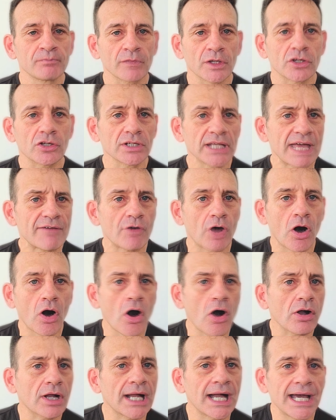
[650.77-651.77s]
You're going to have
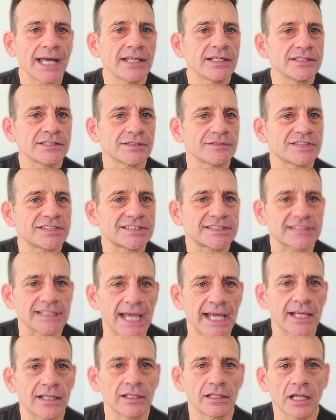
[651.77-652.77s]
all kinds of
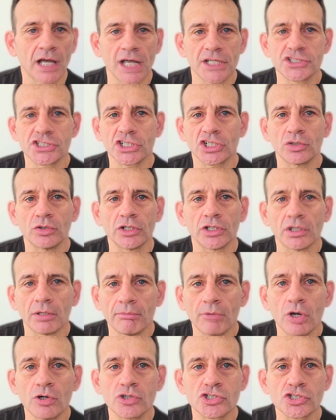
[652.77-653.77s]
psychological and
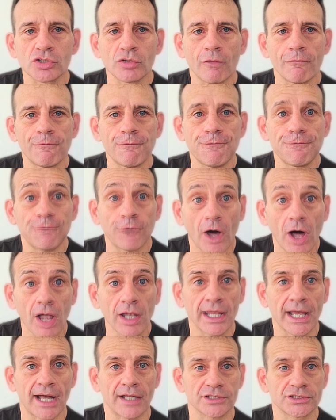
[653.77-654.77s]
emotional
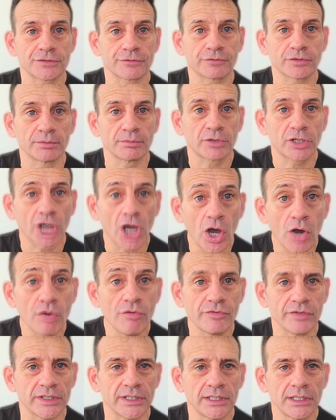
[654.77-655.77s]
fallouts from
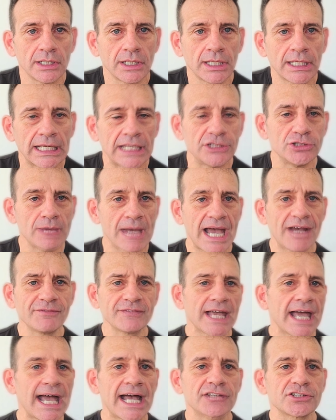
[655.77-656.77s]
COVID. And you have to
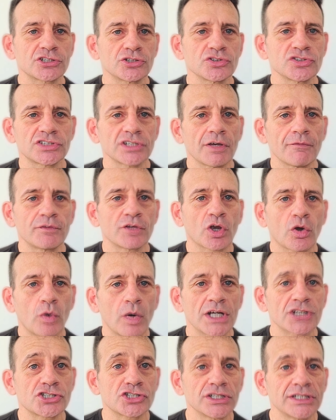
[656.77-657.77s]
ask yourself the
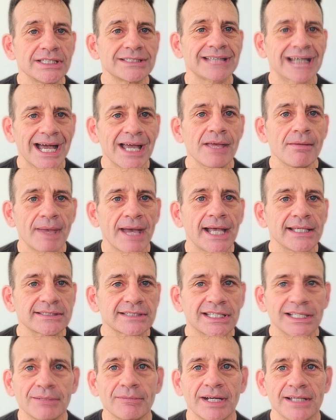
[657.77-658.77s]
question, as I am
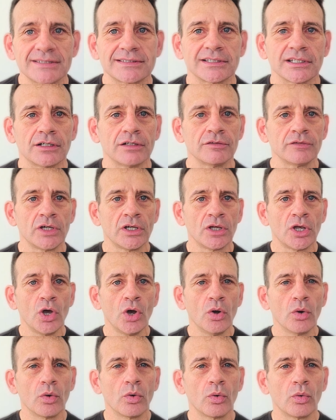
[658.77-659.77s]
asking myself,
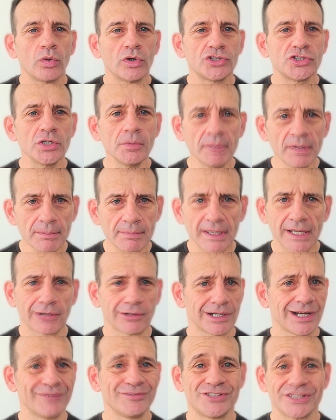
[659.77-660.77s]
would you be better
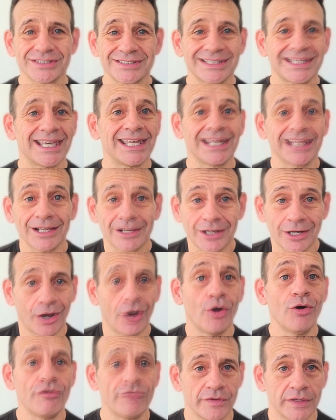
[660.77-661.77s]
off just getting
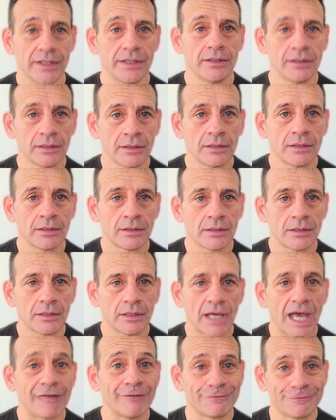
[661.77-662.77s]
COVID
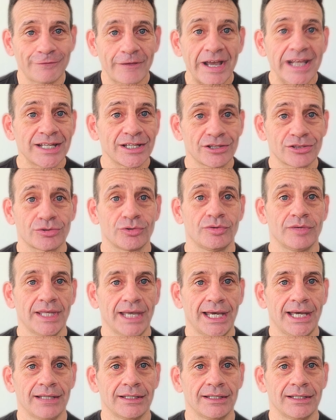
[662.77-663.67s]
and fighting through that